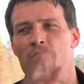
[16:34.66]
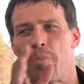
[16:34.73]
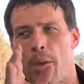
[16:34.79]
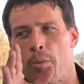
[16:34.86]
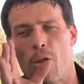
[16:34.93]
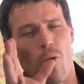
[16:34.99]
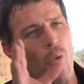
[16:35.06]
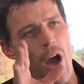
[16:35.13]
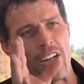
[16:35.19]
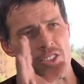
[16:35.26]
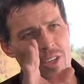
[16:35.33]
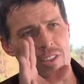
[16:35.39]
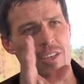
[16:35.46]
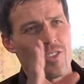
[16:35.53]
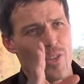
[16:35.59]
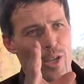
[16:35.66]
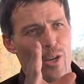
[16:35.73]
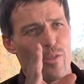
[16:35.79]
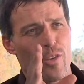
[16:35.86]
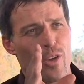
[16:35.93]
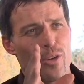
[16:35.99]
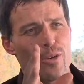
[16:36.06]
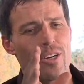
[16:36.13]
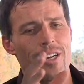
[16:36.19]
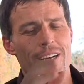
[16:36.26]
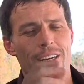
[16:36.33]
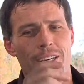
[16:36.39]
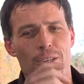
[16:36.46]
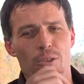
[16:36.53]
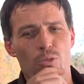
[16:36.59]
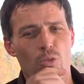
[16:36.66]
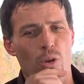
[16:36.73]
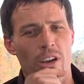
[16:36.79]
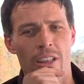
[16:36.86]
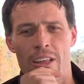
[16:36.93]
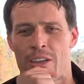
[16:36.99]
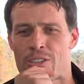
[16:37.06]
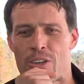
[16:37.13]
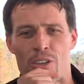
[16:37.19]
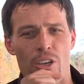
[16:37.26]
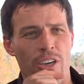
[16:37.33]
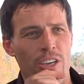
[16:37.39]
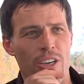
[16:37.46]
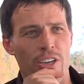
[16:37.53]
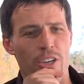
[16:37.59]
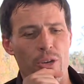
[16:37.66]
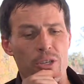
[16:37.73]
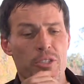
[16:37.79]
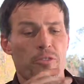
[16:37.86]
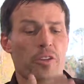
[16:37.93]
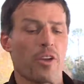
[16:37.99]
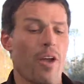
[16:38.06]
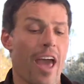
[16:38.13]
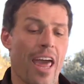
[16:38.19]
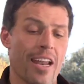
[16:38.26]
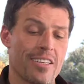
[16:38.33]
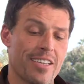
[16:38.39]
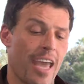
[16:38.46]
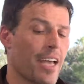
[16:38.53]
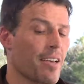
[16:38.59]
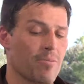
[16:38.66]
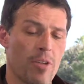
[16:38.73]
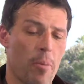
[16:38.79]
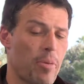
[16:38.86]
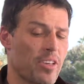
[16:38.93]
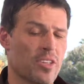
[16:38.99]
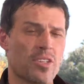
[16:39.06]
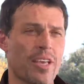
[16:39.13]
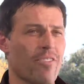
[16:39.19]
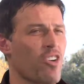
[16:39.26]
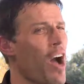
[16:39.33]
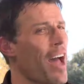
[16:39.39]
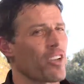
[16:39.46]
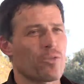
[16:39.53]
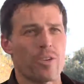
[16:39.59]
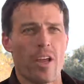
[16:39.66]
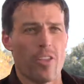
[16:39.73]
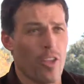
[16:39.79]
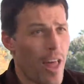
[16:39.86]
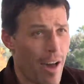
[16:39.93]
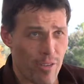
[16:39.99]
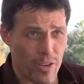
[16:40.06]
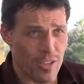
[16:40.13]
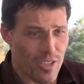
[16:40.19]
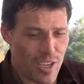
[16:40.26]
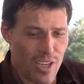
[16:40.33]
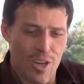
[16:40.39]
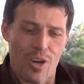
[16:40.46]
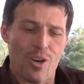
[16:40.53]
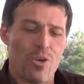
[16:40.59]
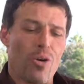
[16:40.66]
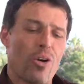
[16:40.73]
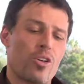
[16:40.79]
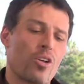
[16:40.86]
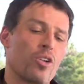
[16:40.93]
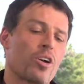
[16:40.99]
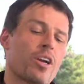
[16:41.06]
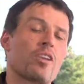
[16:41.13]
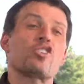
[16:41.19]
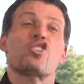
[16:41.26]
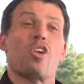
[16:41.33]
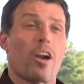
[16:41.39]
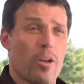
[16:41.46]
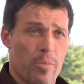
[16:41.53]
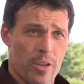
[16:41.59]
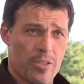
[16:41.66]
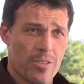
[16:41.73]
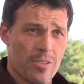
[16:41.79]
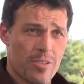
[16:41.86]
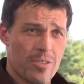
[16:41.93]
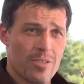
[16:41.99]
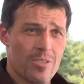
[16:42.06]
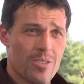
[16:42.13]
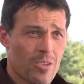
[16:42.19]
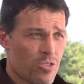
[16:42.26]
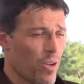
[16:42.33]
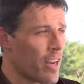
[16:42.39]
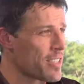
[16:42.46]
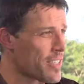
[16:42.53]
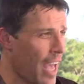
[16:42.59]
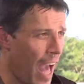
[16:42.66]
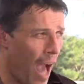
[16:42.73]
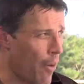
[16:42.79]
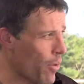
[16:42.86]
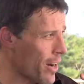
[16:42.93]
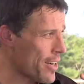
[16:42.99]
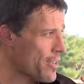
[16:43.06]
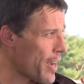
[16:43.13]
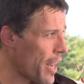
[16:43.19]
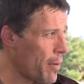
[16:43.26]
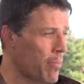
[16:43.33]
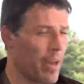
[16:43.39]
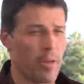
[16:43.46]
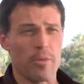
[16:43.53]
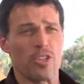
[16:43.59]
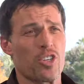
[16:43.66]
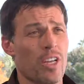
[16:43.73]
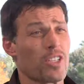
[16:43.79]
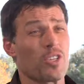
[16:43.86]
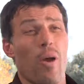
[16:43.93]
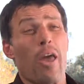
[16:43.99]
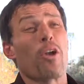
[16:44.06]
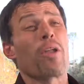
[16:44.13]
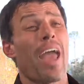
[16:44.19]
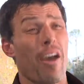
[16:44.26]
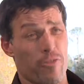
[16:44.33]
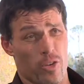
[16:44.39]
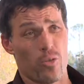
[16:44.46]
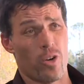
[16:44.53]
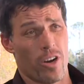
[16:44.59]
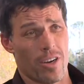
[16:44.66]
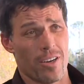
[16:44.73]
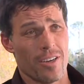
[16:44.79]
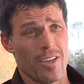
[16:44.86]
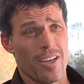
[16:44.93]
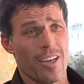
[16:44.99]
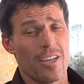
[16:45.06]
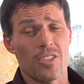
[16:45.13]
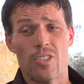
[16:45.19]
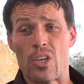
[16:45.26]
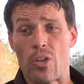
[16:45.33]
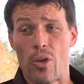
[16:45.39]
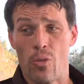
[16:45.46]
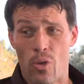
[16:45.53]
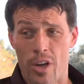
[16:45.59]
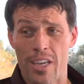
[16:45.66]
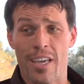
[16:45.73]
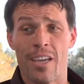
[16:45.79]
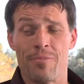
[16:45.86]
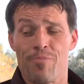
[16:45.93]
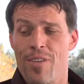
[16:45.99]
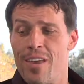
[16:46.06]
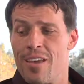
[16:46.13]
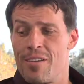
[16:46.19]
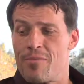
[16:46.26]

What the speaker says: If people are watching this interview, one of the things they're looking to do is figure out how to take a business they've got to another level, or they're looking to start a business. They're trying to say, I want to create a money machine so I don't have to work, so that working,